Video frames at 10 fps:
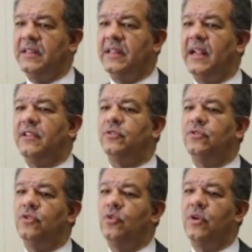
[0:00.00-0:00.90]
that has to
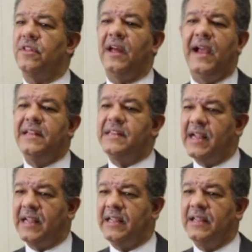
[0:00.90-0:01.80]
do with high
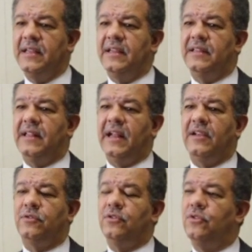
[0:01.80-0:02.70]
tech, that
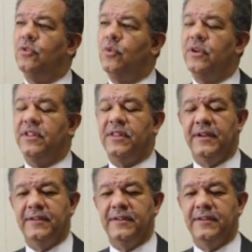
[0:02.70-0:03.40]
has to do with